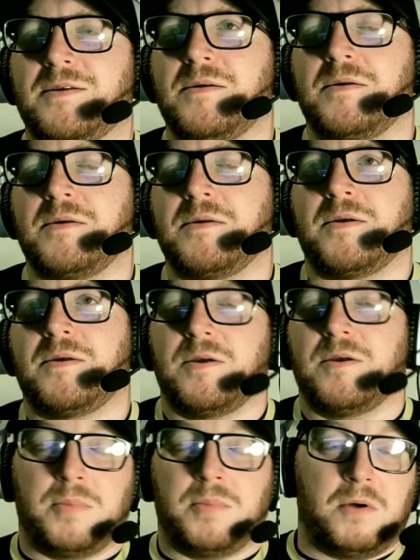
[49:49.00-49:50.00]
But
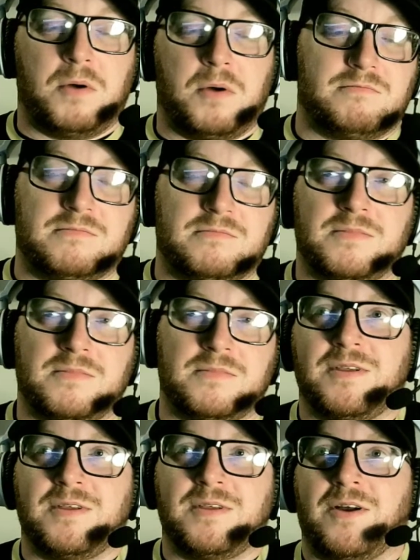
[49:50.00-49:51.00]

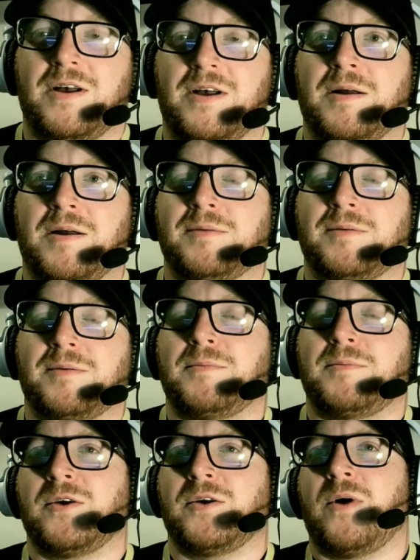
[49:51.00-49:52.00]
I'm not going to
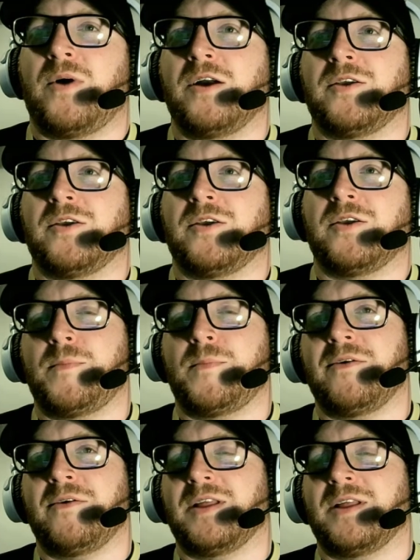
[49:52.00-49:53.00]
argue. Apparently, I saw it
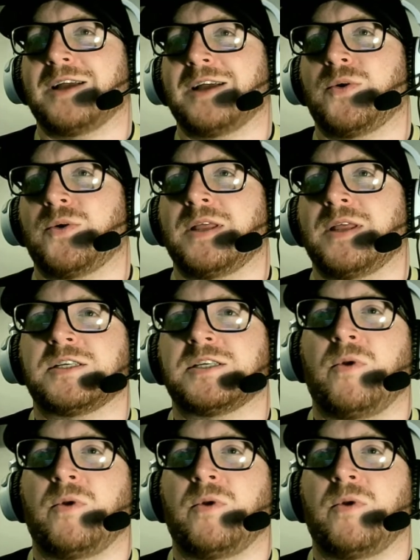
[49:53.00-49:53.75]
in the small print.